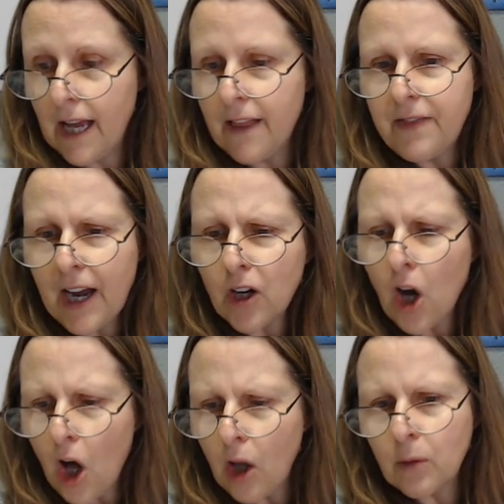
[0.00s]
They're
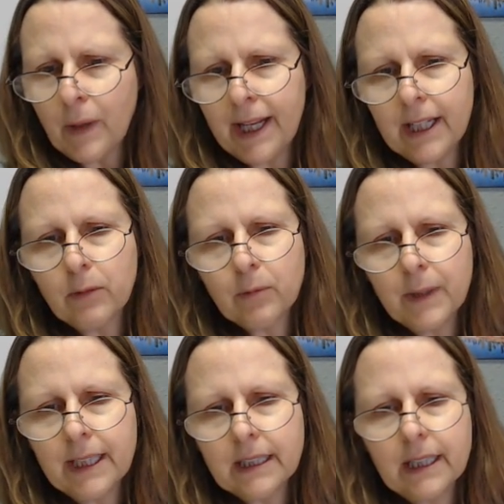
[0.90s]
already
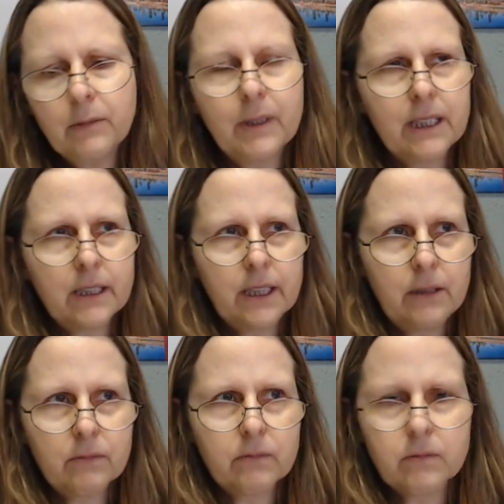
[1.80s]
really, really,
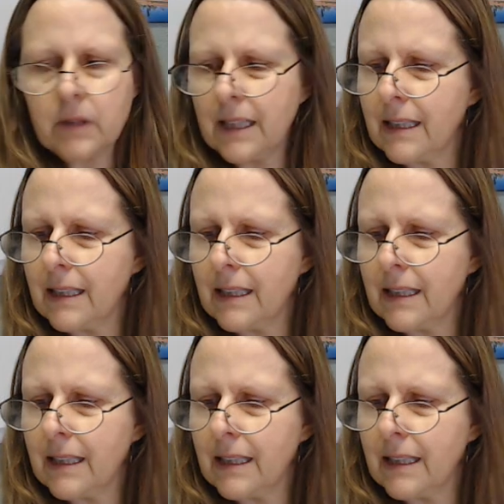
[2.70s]
uh,